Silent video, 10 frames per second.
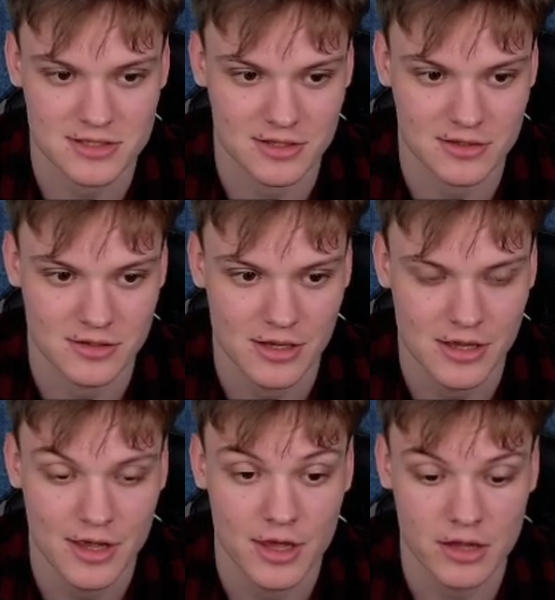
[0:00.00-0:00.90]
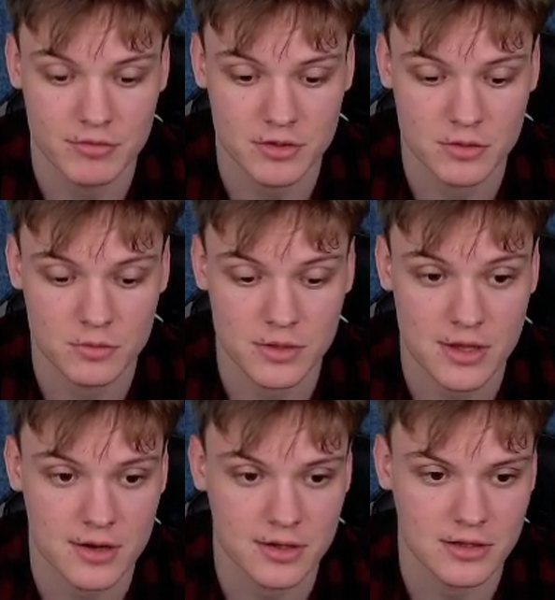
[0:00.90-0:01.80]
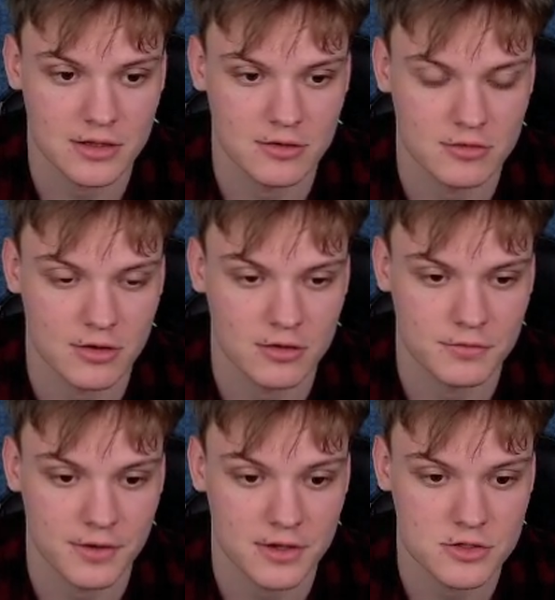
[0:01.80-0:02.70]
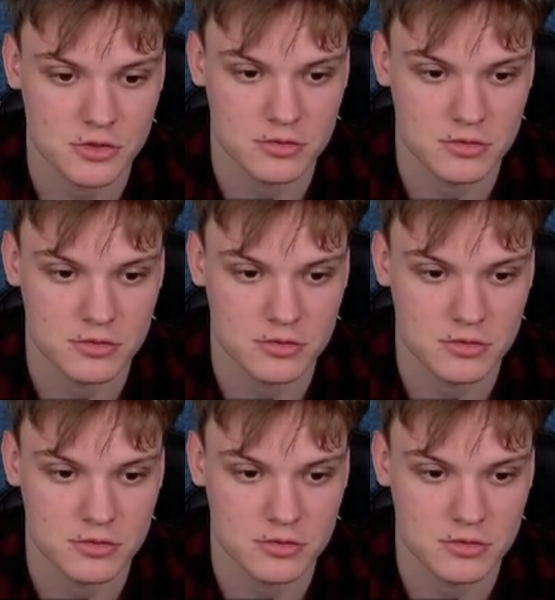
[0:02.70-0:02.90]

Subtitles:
And even though we are in the exchange French,